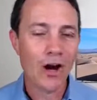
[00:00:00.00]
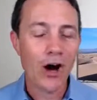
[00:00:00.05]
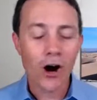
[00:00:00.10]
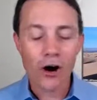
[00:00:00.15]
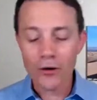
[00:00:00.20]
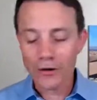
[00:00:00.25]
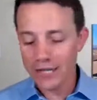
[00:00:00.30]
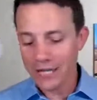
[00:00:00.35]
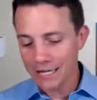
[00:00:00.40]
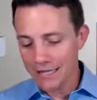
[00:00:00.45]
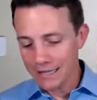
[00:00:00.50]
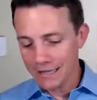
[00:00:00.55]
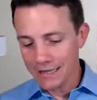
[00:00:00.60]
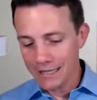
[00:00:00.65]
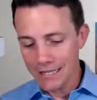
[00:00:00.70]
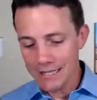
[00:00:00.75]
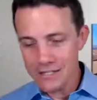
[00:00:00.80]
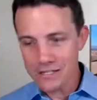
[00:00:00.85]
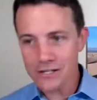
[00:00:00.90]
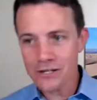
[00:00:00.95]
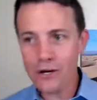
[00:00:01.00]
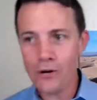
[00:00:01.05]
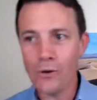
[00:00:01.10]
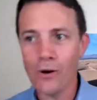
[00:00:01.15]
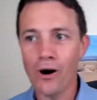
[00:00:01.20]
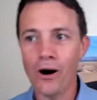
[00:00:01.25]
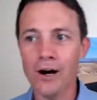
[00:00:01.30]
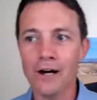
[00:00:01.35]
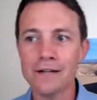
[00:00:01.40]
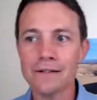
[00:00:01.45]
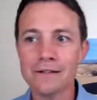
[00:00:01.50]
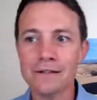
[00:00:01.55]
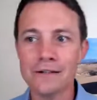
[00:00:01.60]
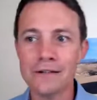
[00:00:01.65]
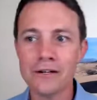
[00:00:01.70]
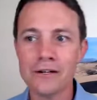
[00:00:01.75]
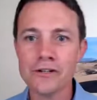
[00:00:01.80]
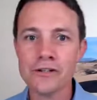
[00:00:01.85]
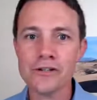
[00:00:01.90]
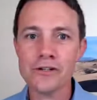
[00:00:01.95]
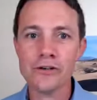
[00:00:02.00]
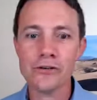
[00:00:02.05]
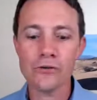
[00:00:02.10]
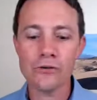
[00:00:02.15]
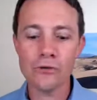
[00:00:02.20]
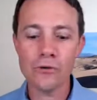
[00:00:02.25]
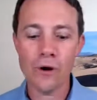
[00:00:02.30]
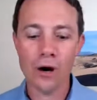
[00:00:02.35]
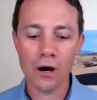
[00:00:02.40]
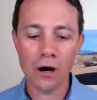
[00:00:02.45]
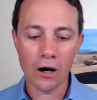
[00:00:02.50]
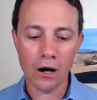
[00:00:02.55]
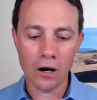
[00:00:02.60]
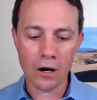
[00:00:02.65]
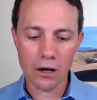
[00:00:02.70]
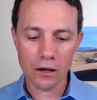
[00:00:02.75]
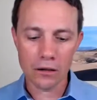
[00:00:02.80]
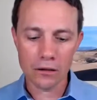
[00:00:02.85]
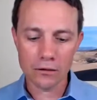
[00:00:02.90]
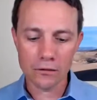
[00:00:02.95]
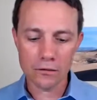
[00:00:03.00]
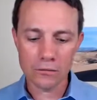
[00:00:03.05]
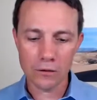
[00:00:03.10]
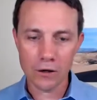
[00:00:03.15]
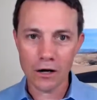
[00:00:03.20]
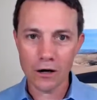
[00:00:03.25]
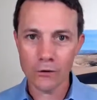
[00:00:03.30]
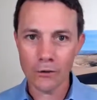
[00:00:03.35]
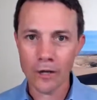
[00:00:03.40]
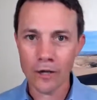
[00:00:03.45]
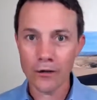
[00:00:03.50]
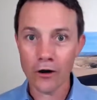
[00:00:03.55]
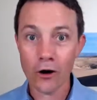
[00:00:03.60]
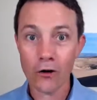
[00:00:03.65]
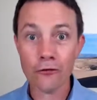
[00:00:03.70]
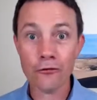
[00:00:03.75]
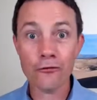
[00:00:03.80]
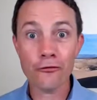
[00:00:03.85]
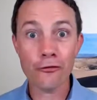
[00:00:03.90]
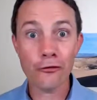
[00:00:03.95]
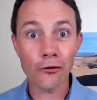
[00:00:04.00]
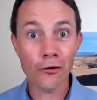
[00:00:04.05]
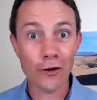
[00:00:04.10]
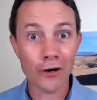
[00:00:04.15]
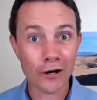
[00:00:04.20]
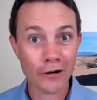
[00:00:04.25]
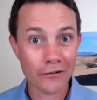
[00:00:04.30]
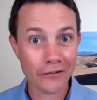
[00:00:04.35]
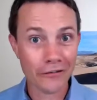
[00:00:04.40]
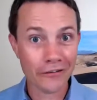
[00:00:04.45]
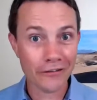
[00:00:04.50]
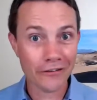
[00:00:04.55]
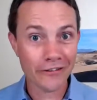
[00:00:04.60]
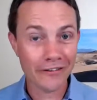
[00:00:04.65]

Okay, let's go on to our, where are we? Our fourth